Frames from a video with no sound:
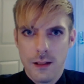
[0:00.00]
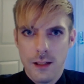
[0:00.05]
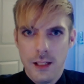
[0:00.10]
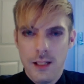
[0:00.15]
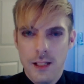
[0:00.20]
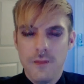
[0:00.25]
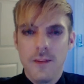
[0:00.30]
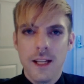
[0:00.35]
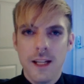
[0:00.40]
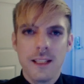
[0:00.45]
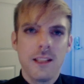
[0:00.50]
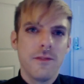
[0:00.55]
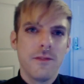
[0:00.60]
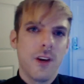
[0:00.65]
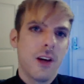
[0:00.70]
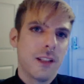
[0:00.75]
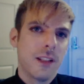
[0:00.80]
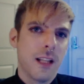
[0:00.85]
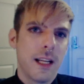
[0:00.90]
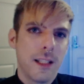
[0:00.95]
Effective
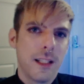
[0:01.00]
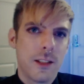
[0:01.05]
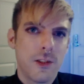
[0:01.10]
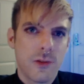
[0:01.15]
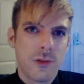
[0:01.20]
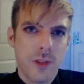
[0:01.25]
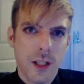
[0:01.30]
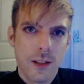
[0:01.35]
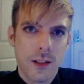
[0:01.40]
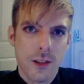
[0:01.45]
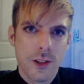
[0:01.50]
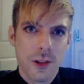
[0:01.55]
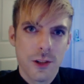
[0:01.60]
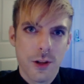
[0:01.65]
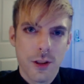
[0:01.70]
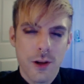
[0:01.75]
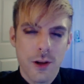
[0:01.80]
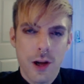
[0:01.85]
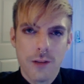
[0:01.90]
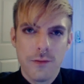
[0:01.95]
online instructors are
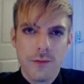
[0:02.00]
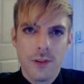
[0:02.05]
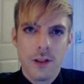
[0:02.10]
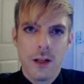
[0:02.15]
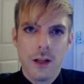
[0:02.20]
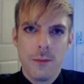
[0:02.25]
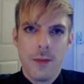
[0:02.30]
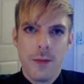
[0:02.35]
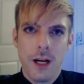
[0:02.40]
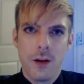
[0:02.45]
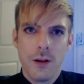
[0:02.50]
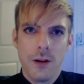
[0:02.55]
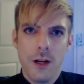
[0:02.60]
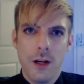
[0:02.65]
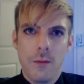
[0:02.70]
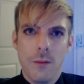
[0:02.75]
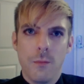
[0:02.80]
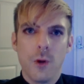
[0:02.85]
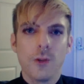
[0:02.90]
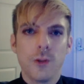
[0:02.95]
thoughtful about
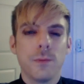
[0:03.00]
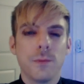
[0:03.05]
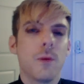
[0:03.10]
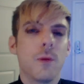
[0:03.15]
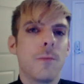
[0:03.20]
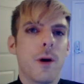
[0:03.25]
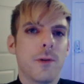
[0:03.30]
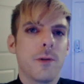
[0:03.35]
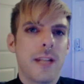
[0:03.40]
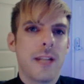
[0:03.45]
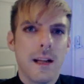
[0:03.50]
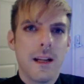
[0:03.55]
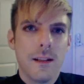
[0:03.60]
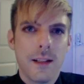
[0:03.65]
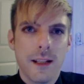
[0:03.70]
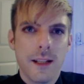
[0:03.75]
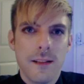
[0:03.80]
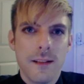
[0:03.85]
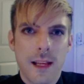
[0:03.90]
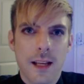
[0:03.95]
multiple
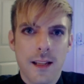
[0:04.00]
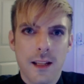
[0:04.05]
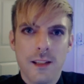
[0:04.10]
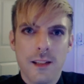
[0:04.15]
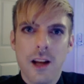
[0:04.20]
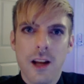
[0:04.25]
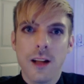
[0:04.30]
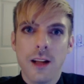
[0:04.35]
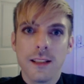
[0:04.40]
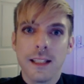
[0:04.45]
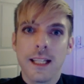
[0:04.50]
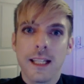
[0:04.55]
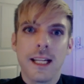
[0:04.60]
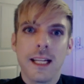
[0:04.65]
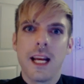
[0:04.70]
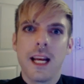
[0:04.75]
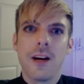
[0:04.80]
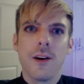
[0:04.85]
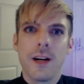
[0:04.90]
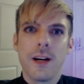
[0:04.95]
modalities and the
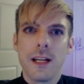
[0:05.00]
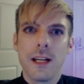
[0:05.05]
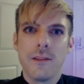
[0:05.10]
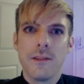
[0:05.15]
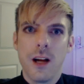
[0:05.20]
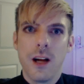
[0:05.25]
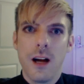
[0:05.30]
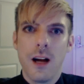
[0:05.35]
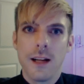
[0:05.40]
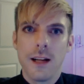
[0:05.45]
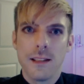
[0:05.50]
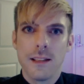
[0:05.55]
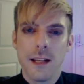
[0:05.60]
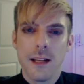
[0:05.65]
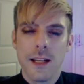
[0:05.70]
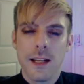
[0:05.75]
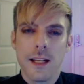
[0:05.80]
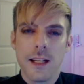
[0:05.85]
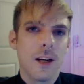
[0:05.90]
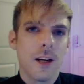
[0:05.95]
non-linearity of
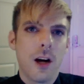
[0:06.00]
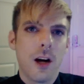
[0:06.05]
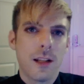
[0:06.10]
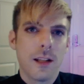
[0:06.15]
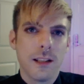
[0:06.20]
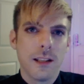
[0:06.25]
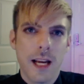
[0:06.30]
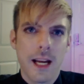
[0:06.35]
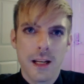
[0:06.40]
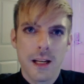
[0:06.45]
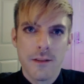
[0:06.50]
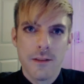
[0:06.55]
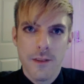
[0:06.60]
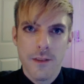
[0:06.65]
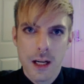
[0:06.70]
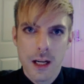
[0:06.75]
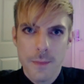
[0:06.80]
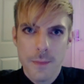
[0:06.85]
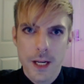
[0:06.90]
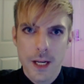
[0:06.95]
content in an online
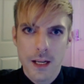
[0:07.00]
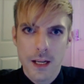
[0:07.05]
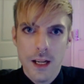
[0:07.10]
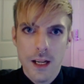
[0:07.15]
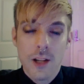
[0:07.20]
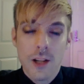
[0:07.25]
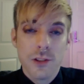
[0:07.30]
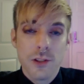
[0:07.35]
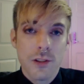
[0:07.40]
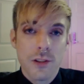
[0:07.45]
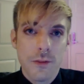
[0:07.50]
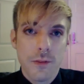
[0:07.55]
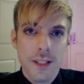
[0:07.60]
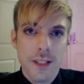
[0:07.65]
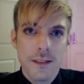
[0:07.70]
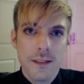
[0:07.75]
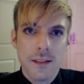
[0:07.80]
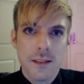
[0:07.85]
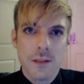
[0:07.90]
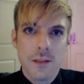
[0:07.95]
environment. So for
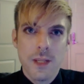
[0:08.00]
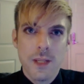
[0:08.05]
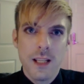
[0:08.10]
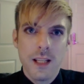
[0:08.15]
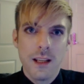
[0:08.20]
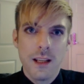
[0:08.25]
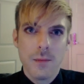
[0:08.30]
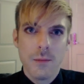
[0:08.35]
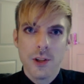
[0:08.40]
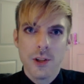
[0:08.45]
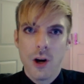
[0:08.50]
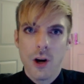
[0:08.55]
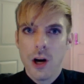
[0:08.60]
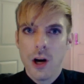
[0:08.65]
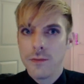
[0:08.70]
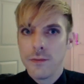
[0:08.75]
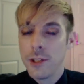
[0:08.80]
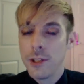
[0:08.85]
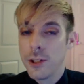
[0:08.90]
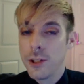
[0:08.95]
instance, being able to
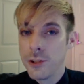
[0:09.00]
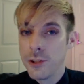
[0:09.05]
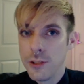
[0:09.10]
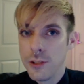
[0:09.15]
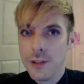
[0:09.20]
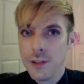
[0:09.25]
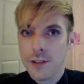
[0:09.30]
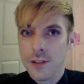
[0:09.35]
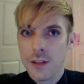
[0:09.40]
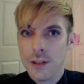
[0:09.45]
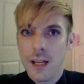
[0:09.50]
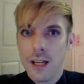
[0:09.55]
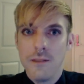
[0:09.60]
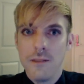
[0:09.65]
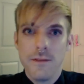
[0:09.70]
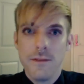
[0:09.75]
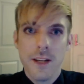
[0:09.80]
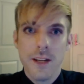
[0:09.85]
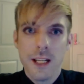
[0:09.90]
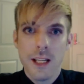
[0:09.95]
offer your students a
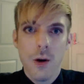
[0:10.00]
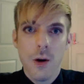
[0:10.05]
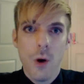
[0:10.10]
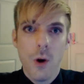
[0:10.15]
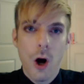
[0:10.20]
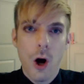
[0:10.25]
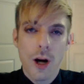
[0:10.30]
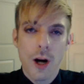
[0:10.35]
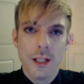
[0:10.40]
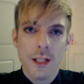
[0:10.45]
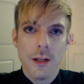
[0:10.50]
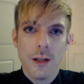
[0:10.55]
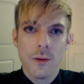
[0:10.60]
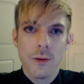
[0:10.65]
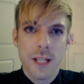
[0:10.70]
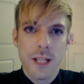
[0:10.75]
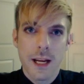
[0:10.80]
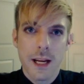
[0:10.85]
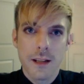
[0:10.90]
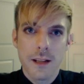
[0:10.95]
video, audio,
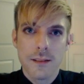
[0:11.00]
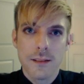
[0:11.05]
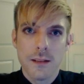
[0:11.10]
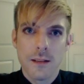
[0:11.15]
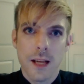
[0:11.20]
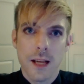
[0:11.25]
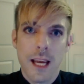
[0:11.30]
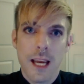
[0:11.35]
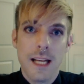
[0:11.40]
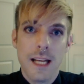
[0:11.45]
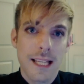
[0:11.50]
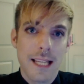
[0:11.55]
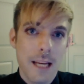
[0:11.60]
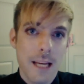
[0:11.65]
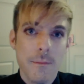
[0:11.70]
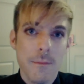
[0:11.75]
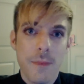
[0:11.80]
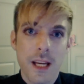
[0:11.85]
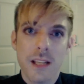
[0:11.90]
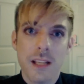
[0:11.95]
text, and
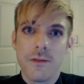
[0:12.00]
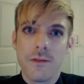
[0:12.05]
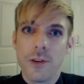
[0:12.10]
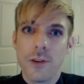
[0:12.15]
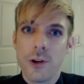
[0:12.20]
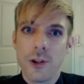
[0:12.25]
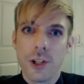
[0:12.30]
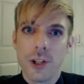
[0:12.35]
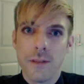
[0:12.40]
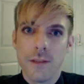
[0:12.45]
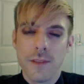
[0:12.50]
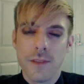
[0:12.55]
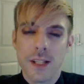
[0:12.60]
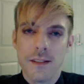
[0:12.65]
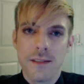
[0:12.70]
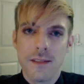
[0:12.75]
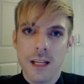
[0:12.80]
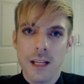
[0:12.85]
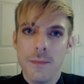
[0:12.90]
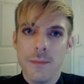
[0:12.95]
game-based version of the
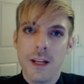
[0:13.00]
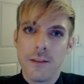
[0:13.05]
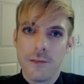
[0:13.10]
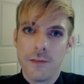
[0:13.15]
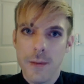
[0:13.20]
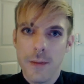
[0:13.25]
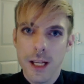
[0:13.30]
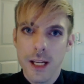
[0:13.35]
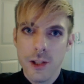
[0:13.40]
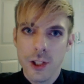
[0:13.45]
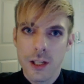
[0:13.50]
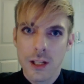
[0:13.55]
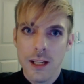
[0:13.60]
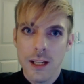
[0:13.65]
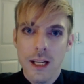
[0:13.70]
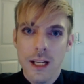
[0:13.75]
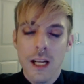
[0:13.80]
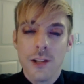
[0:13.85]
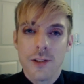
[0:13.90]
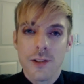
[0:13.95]
same information
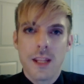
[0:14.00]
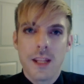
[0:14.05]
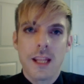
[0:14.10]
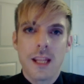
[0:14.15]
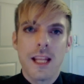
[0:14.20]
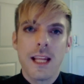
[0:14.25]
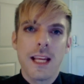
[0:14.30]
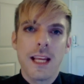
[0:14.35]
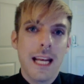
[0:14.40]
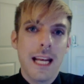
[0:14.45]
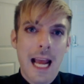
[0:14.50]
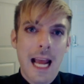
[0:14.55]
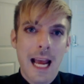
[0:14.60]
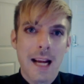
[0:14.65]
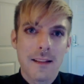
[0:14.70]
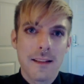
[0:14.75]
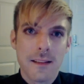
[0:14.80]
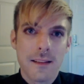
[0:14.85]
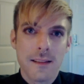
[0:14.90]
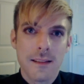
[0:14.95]
so that they can
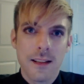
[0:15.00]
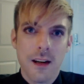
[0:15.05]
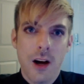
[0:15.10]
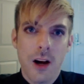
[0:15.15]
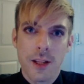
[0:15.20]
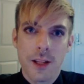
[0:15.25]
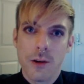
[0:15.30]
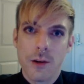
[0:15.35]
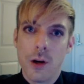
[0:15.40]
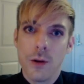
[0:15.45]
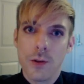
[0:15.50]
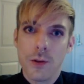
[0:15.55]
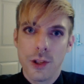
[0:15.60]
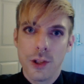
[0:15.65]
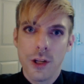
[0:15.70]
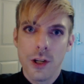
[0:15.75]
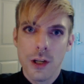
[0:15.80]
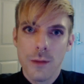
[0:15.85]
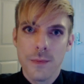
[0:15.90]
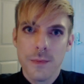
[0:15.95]
access it on their own
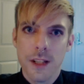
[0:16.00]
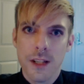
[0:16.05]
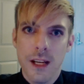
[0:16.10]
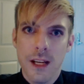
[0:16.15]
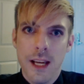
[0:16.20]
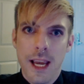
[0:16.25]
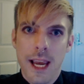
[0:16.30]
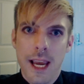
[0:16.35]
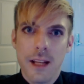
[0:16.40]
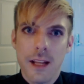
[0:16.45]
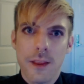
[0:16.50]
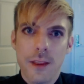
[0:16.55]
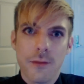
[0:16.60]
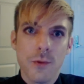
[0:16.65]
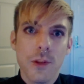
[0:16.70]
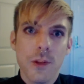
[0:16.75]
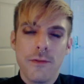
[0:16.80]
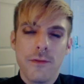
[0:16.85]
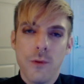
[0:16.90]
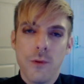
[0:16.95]
terms and
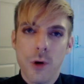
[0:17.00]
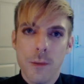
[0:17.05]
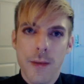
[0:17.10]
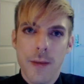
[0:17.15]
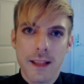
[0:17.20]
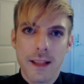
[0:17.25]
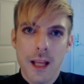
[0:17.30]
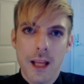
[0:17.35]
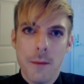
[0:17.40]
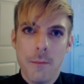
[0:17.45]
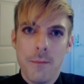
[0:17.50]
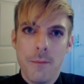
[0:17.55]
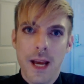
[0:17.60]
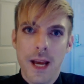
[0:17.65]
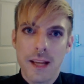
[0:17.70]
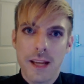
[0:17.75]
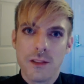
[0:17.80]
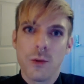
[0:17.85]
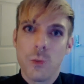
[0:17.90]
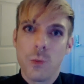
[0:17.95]
through the format that
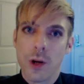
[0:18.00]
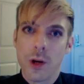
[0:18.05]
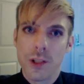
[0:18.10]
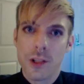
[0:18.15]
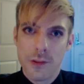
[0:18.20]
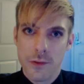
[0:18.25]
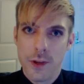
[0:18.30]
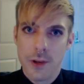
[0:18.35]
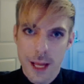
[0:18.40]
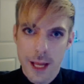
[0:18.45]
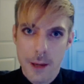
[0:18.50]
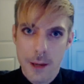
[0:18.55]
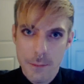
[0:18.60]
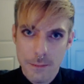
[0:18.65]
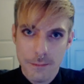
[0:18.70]
best works for them.